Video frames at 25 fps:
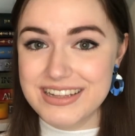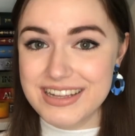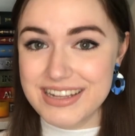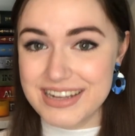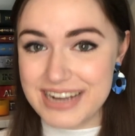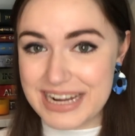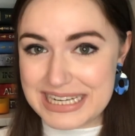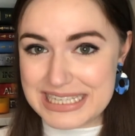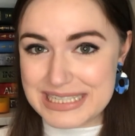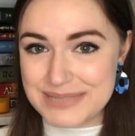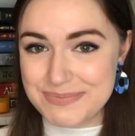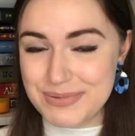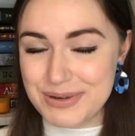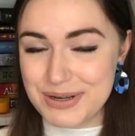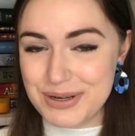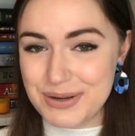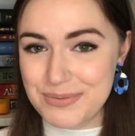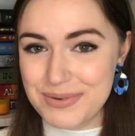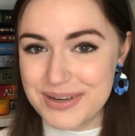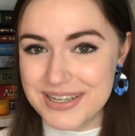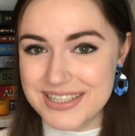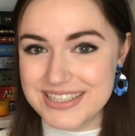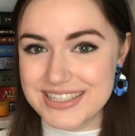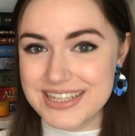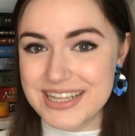The next book
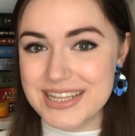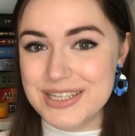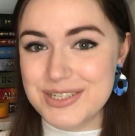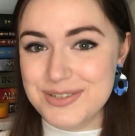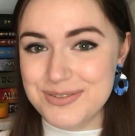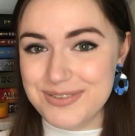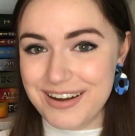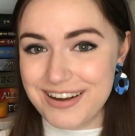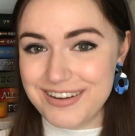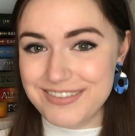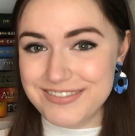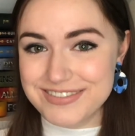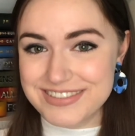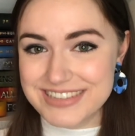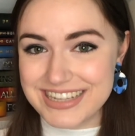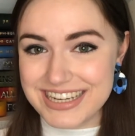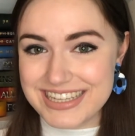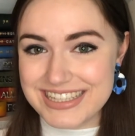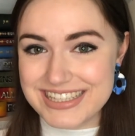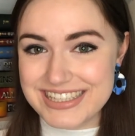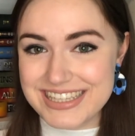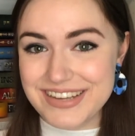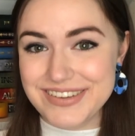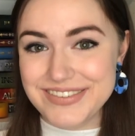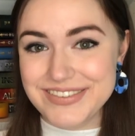was The 12
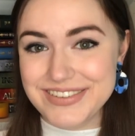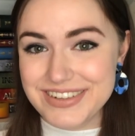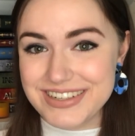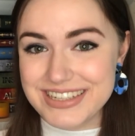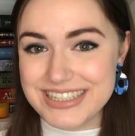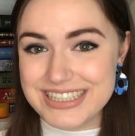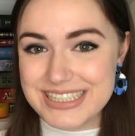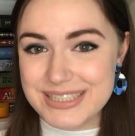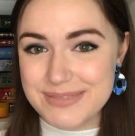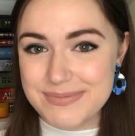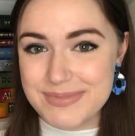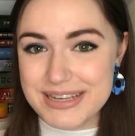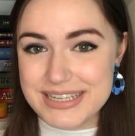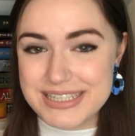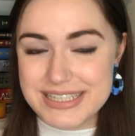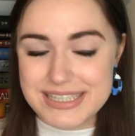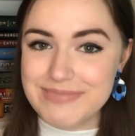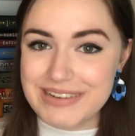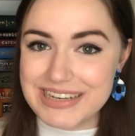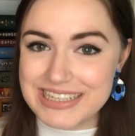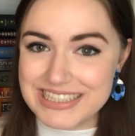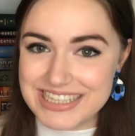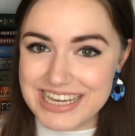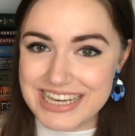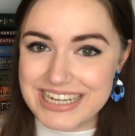Dates of Christmas
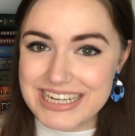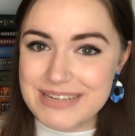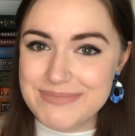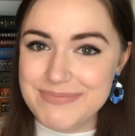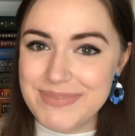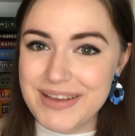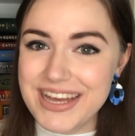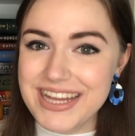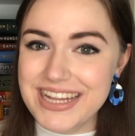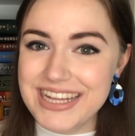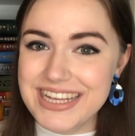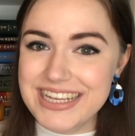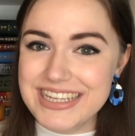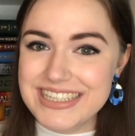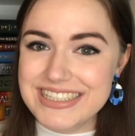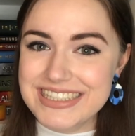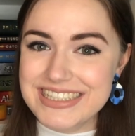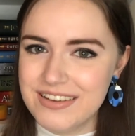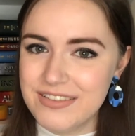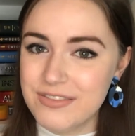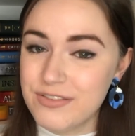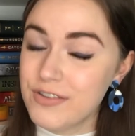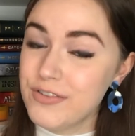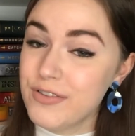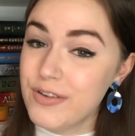by Jenny
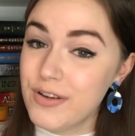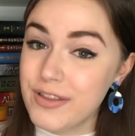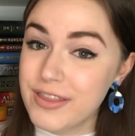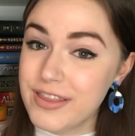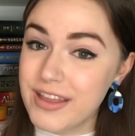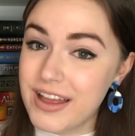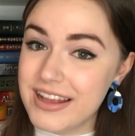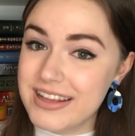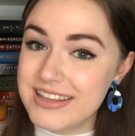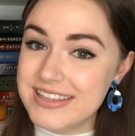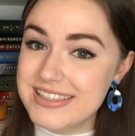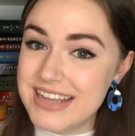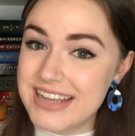Bayliss. For full thoughts,